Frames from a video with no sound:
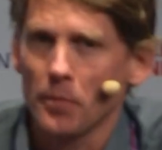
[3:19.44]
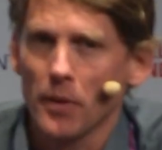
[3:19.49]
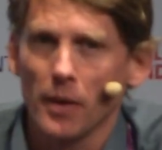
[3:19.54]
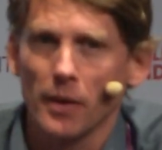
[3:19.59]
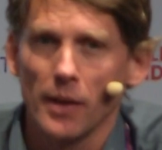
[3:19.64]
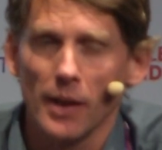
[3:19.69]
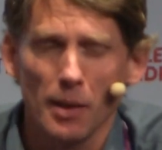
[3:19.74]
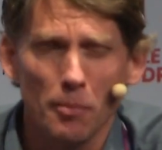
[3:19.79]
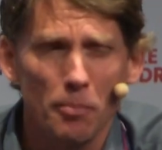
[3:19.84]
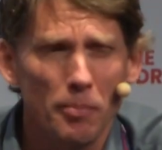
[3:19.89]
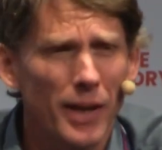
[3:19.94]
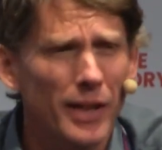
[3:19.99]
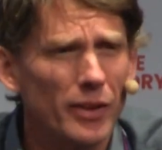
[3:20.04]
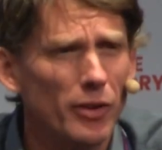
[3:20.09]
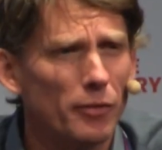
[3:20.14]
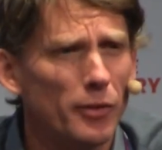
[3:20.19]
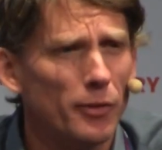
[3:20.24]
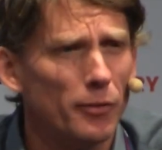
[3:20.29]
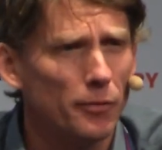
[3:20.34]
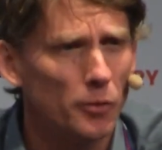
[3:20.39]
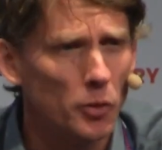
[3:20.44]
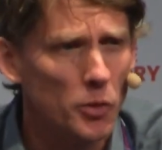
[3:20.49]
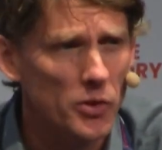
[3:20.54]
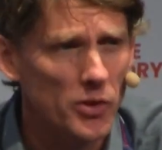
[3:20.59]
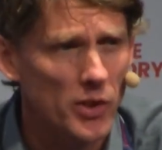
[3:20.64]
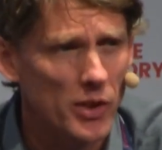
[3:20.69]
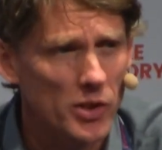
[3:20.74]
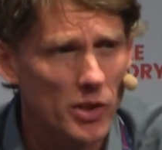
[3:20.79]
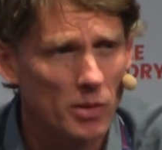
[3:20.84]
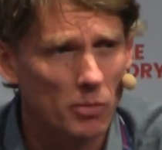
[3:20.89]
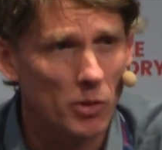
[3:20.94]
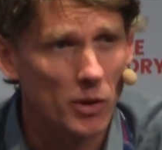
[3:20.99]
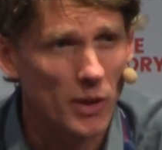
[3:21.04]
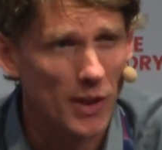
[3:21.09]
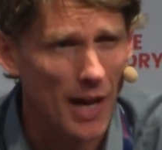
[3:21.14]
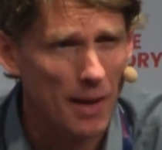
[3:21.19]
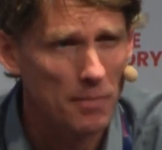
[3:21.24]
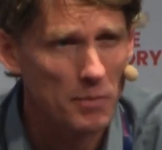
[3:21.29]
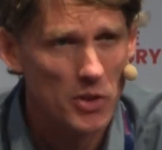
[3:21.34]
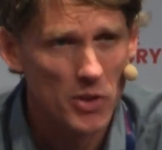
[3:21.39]
the impact of the food system on
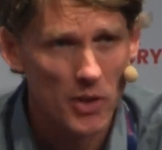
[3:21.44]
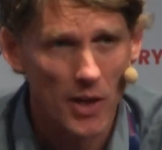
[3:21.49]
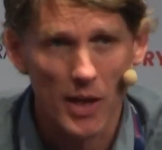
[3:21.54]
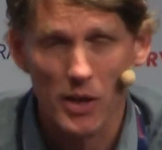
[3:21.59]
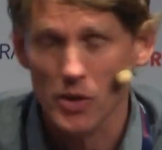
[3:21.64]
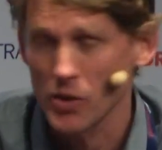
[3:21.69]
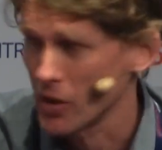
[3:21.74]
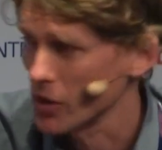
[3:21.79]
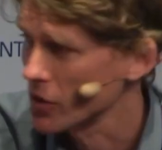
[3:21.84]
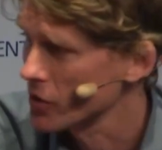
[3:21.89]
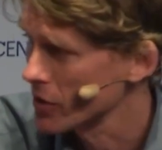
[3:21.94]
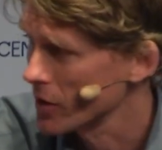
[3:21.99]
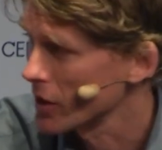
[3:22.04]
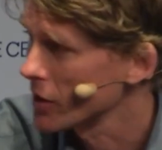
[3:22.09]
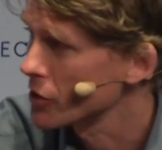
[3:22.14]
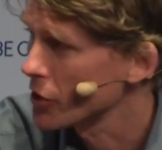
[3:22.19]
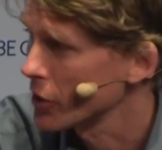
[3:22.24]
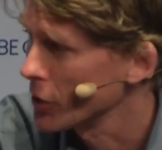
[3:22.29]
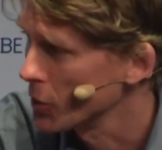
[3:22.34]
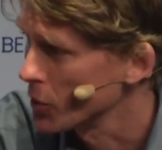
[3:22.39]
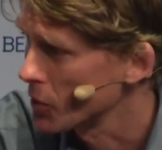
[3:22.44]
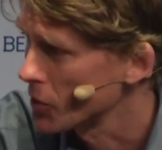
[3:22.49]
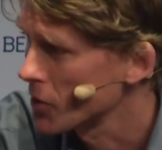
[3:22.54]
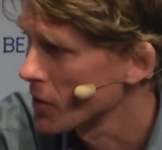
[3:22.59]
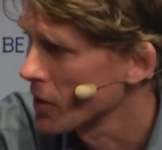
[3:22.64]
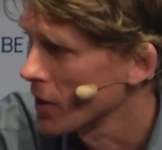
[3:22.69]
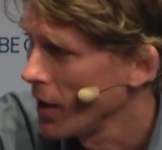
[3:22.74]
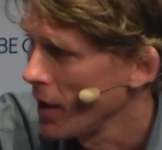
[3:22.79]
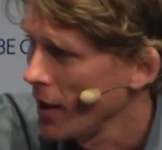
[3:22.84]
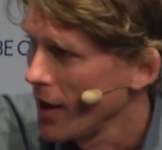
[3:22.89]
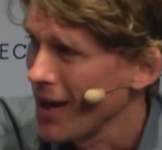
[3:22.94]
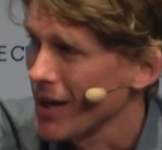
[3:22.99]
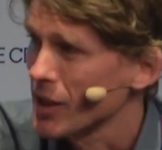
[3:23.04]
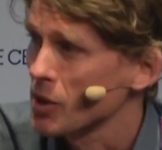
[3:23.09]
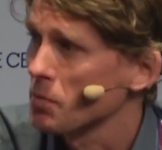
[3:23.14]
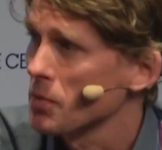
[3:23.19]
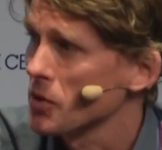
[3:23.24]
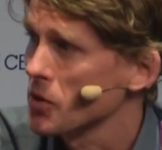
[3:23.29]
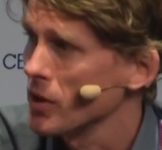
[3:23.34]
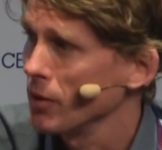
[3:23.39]
climate change is huge, and
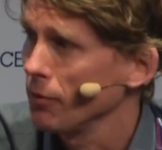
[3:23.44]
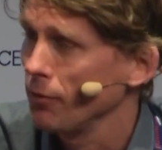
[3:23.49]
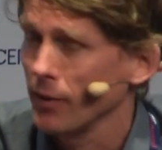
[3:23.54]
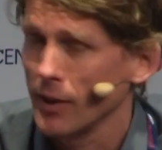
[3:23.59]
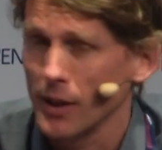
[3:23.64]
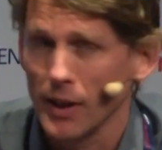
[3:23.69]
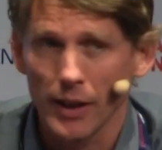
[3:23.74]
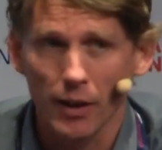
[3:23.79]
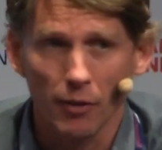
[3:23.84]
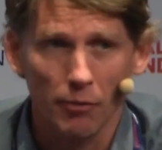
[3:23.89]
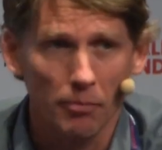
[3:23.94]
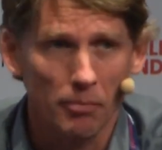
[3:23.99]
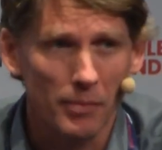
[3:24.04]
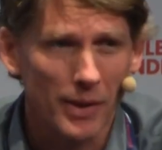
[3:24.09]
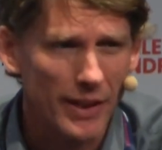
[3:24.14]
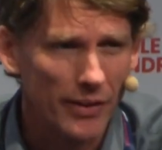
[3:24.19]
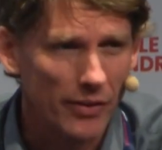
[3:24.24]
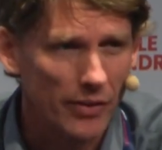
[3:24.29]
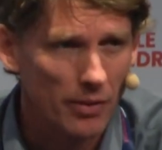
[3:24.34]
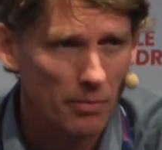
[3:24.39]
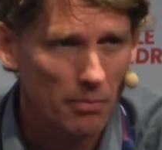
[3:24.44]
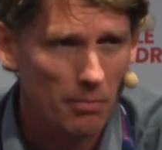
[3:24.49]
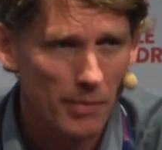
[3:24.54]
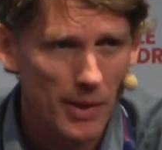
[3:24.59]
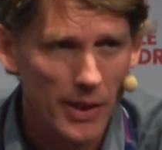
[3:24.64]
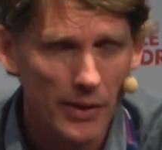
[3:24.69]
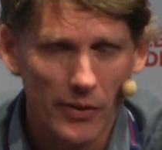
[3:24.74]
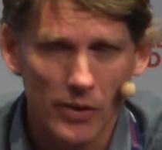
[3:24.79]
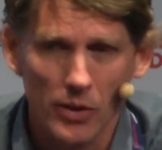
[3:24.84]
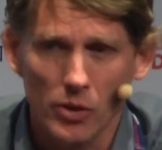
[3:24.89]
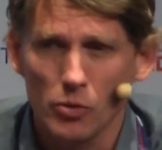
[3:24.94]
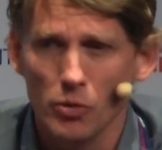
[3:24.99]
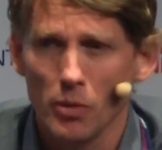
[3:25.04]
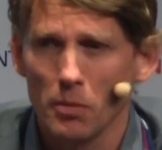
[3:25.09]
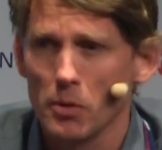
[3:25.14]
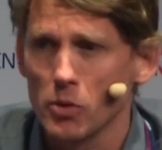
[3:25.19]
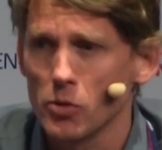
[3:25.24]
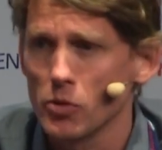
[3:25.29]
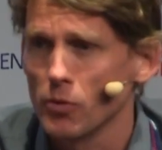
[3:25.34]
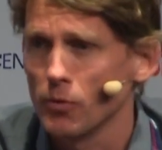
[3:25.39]
specifically of meat. Meat
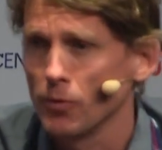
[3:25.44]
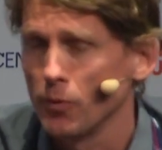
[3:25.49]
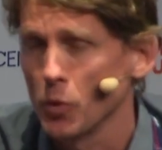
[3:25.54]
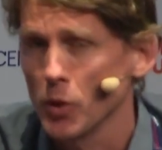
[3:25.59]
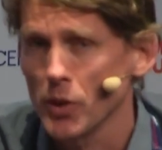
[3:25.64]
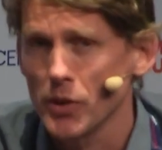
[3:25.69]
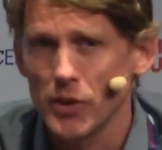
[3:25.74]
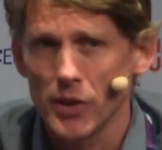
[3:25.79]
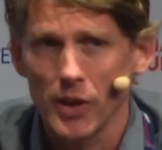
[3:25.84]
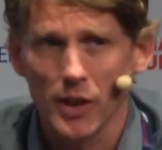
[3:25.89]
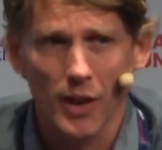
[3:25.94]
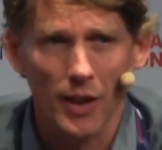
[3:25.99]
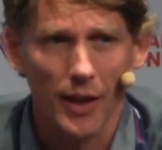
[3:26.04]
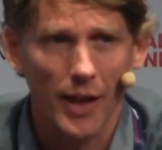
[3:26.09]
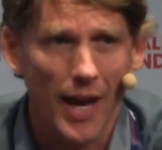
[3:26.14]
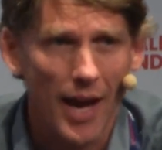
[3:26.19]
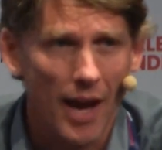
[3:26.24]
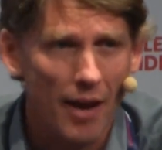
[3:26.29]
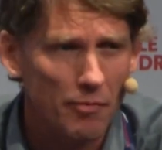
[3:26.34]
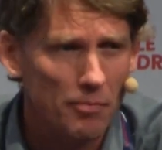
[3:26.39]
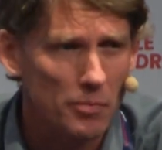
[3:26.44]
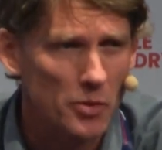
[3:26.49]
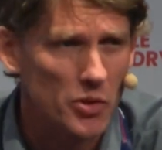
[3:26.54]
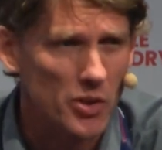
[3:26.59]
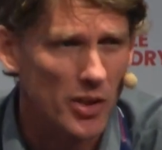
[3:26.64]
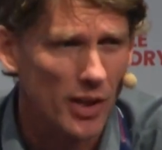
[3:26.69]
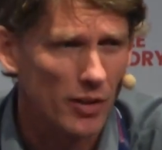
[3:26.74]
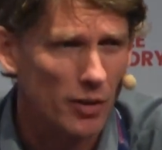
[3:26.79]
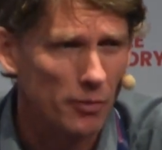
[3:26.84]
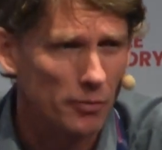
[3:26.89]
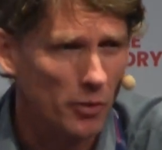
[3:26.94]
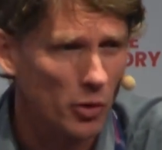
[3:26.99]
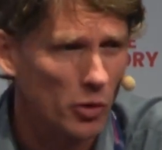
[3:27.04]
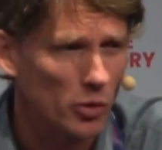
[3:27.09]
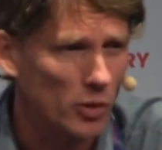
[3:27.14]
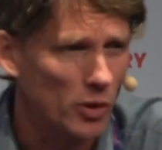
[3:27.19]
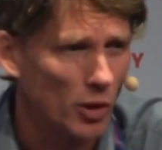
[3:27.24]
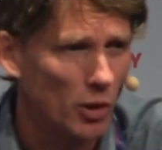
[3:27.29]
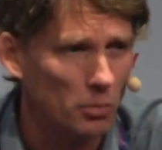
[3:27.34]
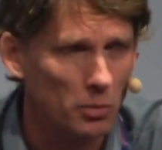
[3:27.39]
contributes 14.5% of all
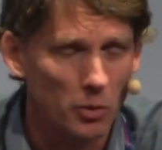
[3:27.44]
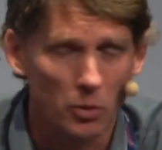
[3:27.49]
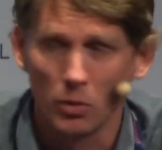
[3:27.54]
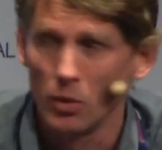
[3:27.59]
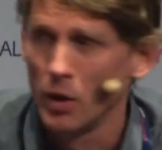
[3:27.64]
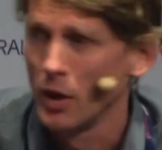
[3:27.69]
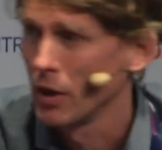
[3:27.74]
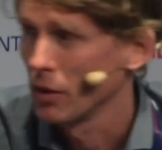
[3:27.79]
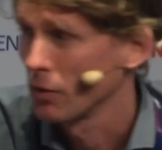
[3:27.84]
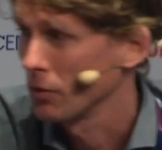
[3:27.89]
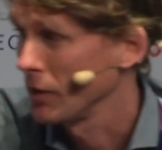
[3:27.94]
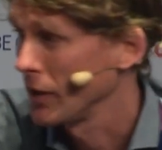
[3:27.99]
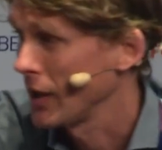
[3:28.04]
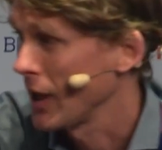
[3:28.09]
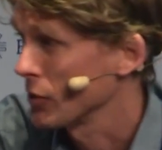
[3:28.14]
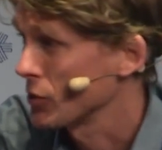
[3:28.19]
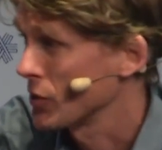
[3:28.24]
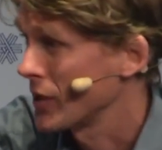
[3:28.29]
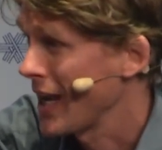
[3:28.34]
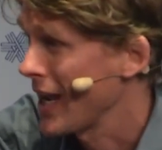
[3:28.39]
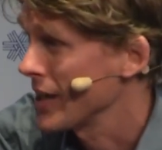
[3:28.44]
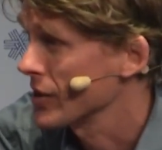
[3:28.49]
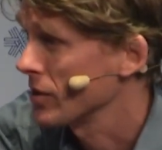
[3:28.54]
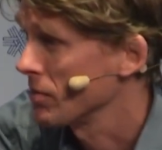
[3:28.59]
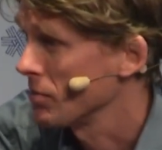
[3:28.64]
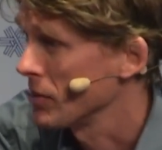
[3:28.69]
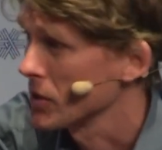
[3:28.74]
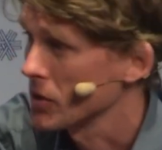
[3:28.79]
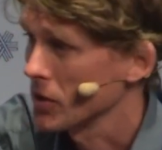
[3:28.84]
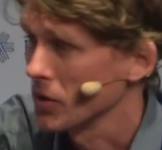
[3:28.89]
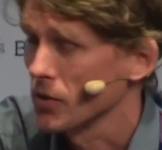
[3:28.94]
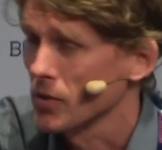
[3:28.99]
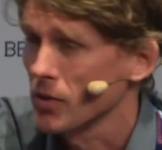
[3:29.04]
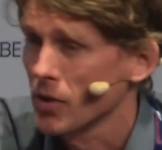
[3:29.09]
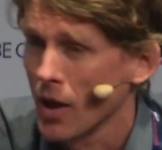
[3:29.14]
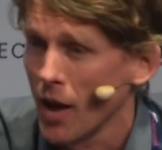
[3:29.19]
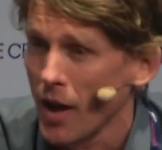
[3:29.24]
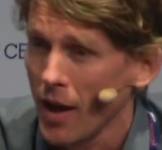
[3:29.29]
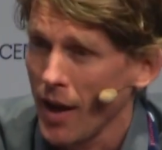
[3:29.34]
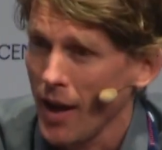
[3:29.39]
global greenhouse gas emissions.
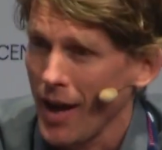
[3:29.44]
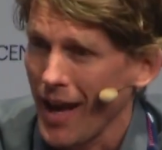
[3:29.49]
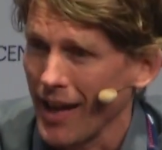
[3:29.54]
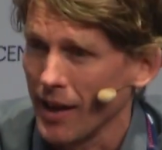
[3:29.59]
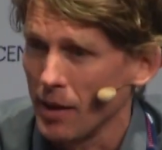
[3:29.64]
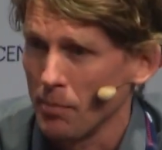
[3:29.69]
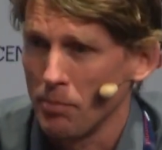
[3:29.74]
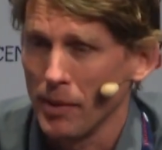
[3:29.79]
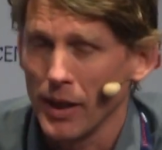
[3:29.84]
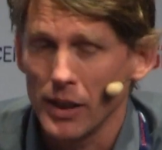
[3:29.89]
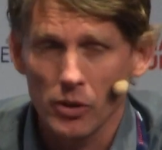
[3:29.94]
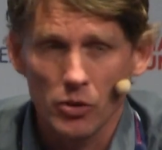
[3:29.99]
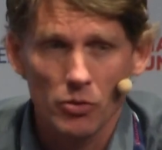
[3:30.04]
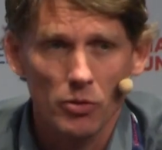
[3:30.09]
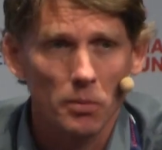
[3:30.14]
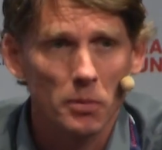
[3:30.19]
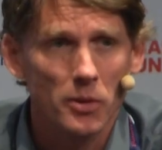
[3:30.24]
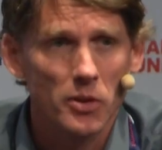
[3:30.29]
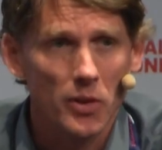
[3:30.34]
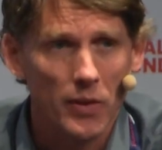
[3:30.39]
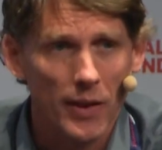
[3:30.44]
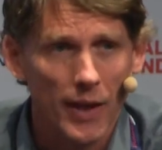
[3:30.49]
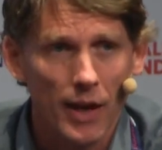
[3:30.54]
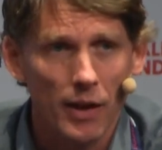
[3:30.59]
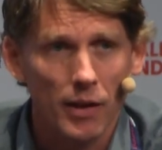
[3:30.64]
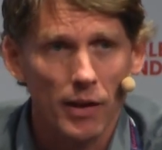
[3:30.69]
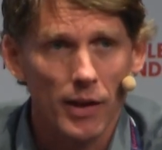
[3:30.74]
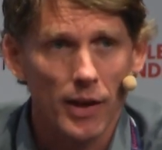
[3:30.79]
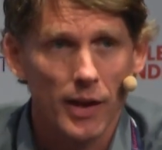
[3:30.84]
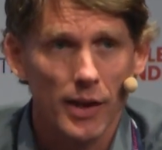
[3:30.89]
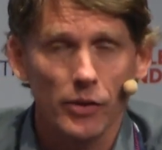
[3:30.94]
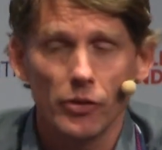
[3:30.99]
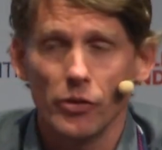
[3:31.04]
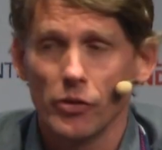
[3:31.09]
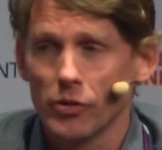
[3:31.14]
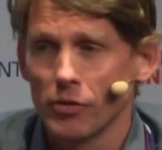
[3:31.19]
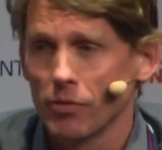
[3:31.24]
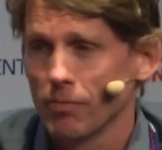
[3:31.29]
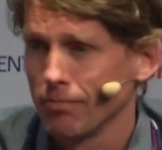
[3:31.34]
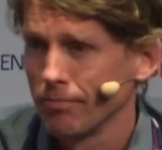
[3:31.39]
And the big contributor there is